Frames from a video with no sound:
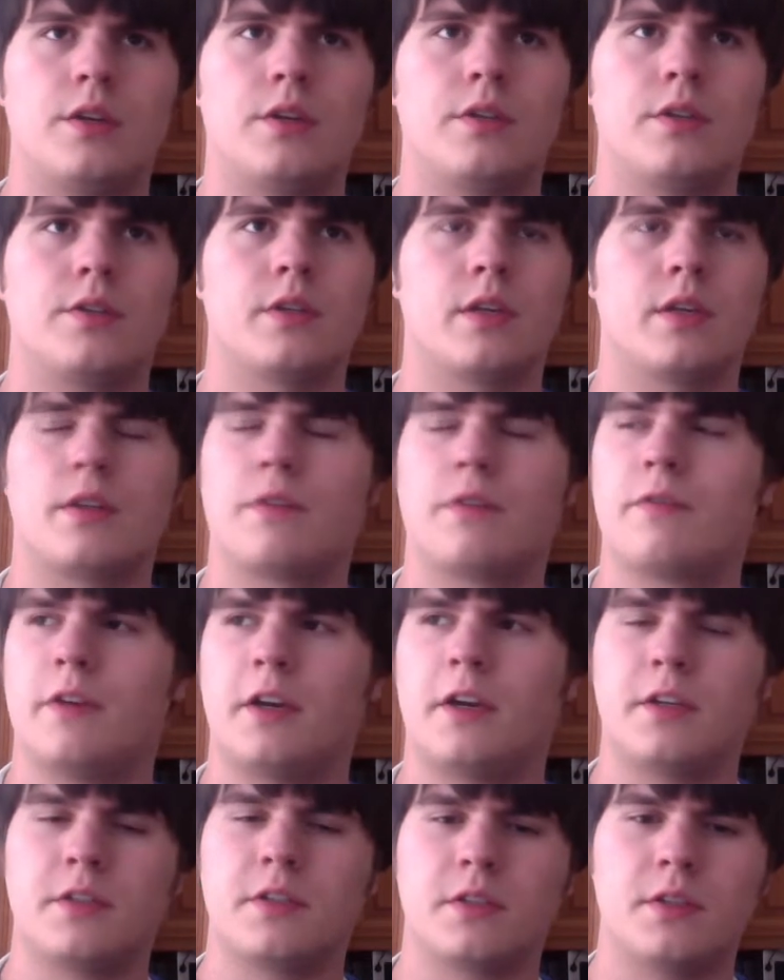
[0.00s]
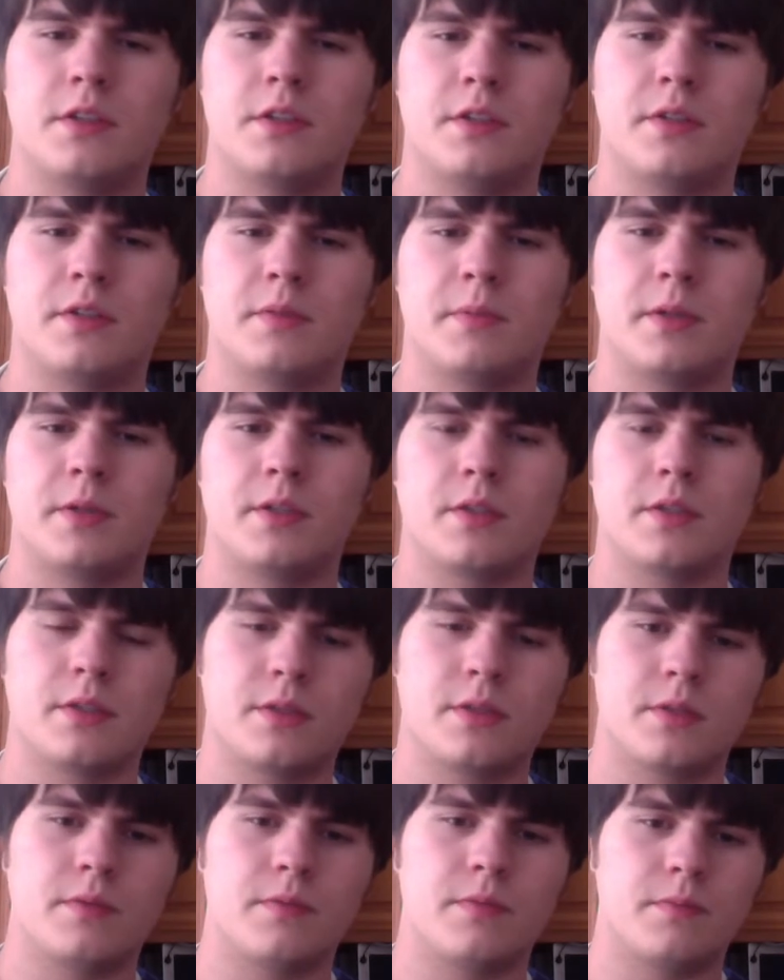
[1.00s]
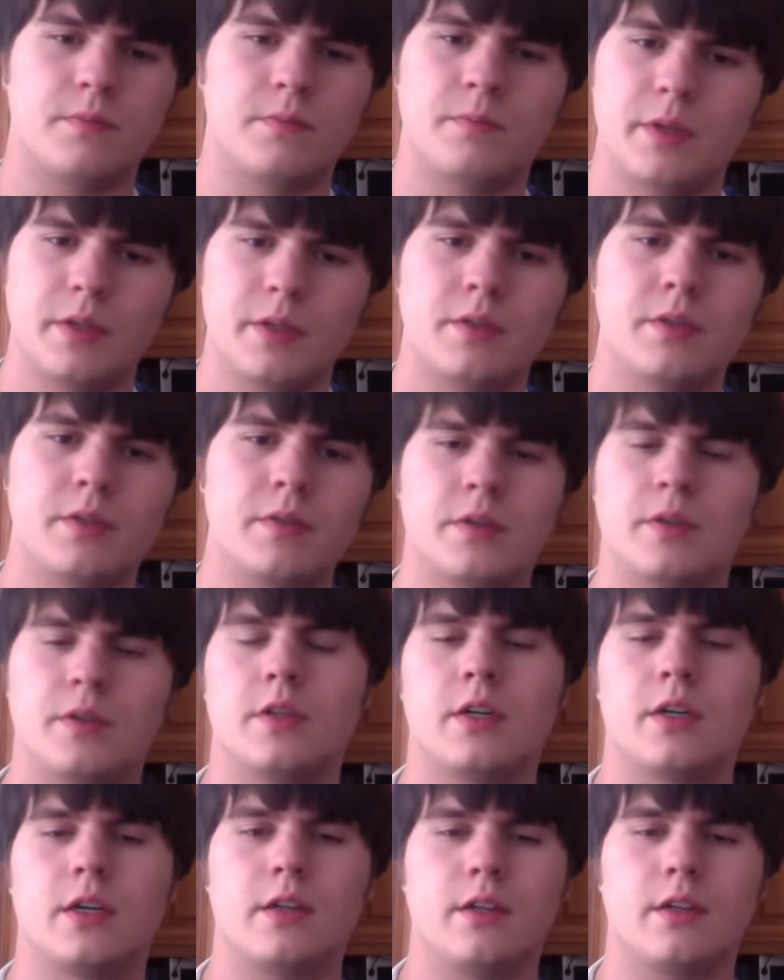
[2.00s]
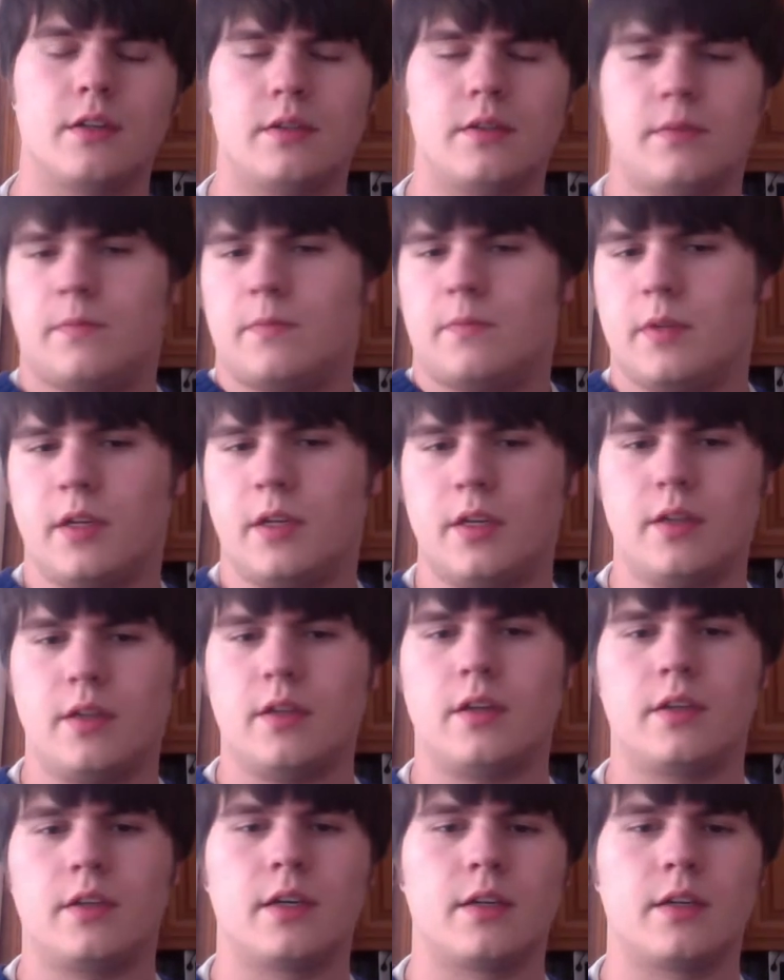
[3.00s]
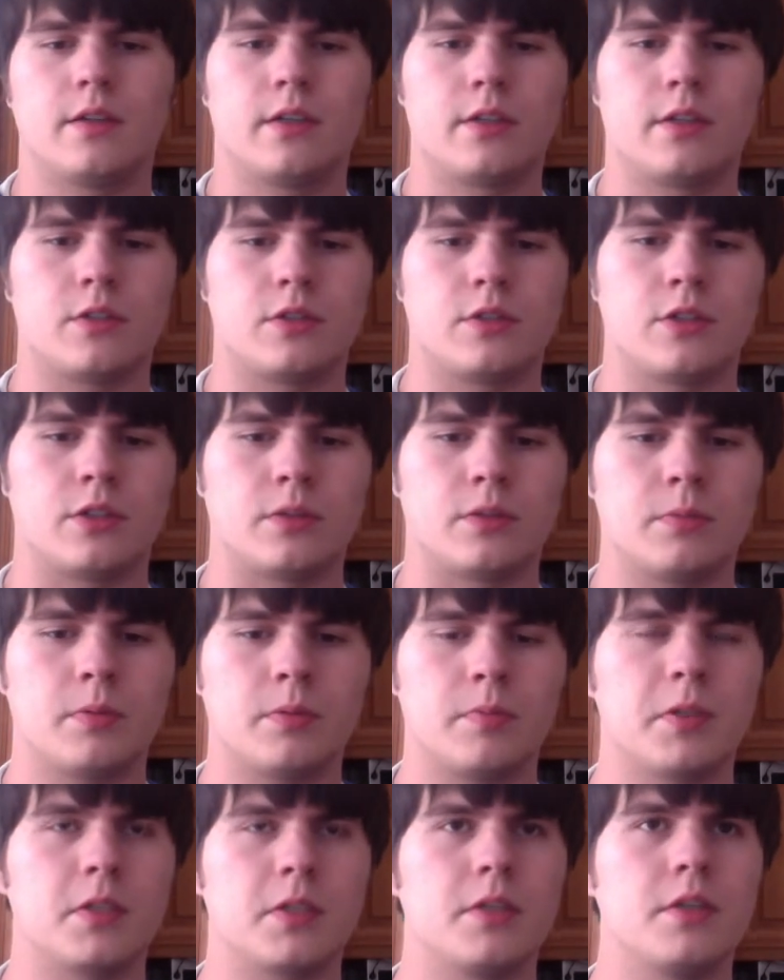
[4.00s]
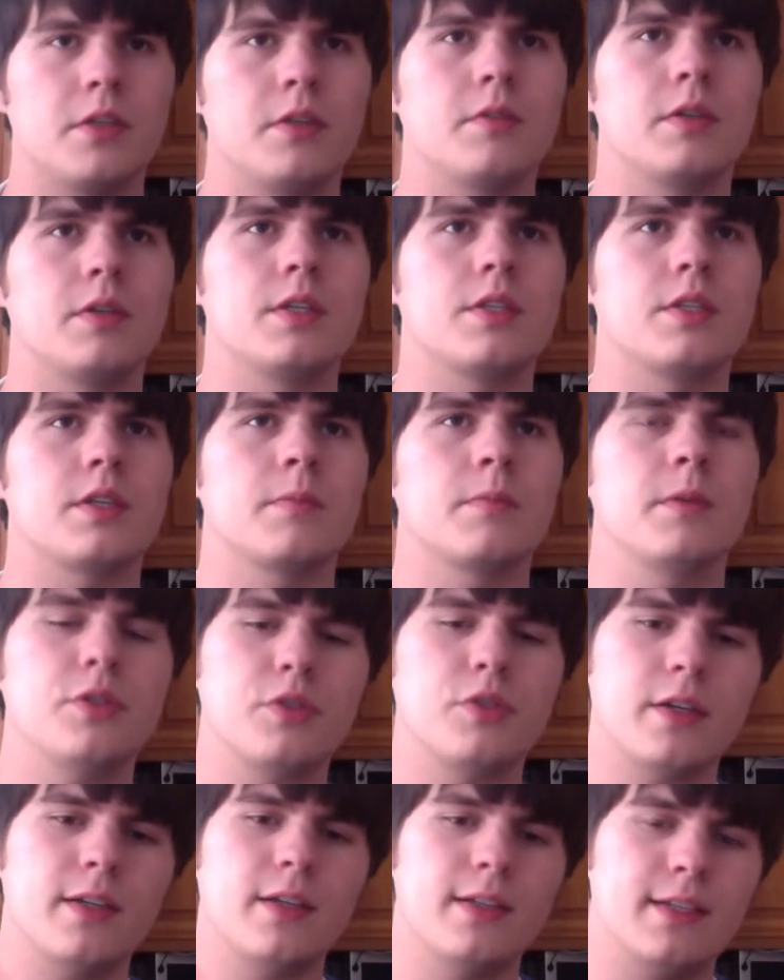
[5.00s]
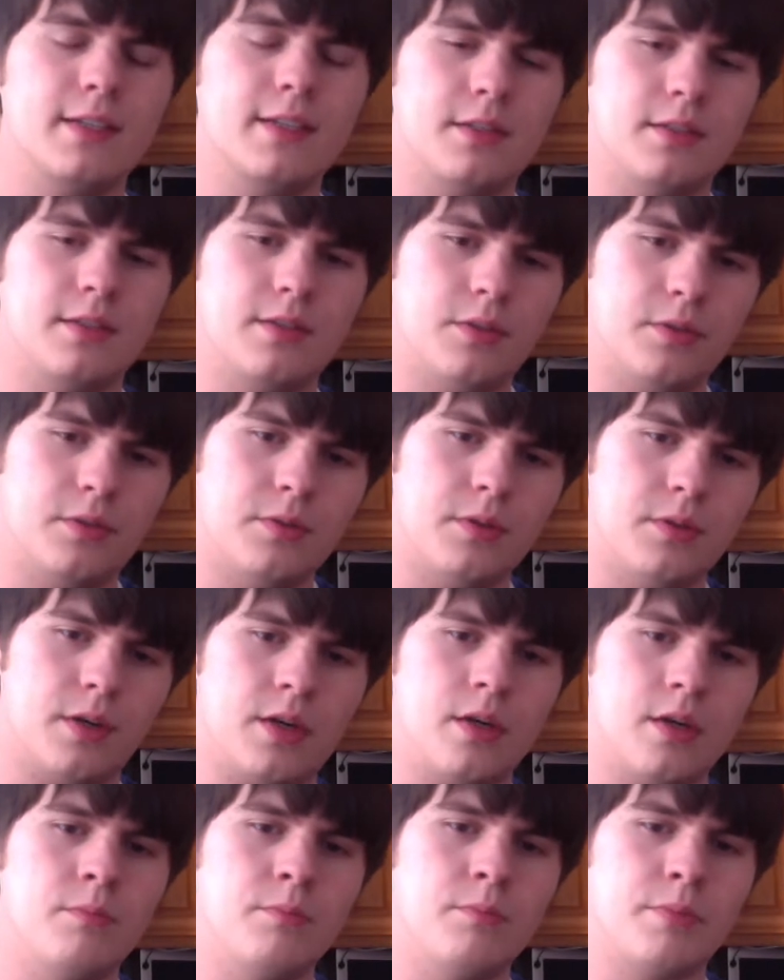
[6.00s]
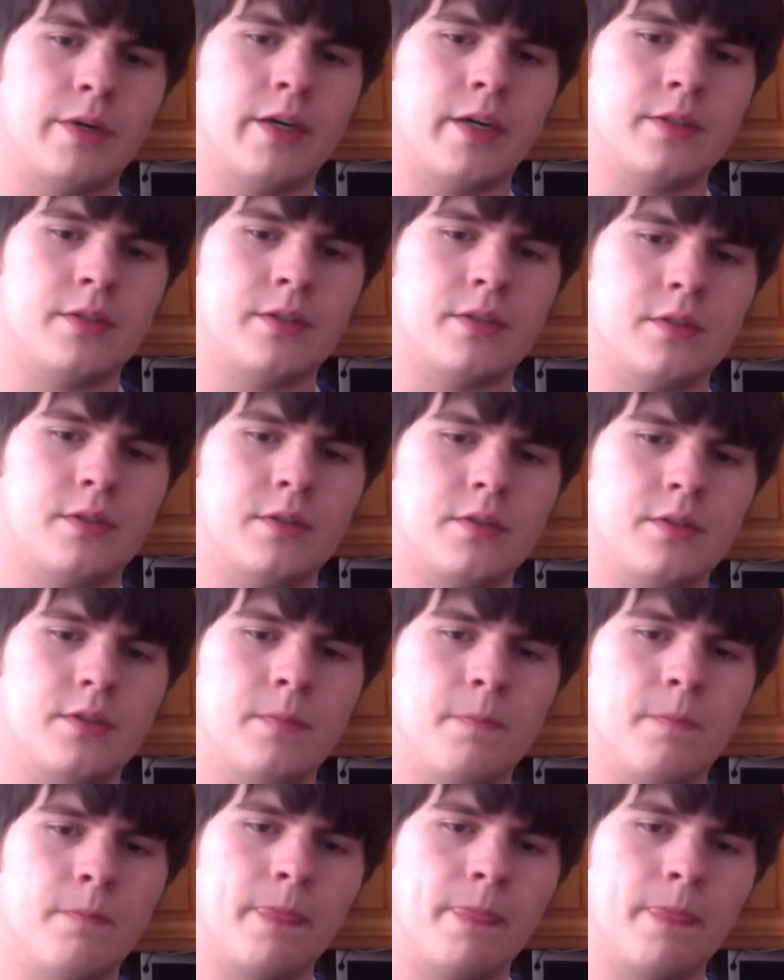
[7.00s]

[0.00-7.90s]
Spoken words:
It's not the fastest, but it's good. I kind of like the chip. But anyways, I'm going to try to get to ARM processor.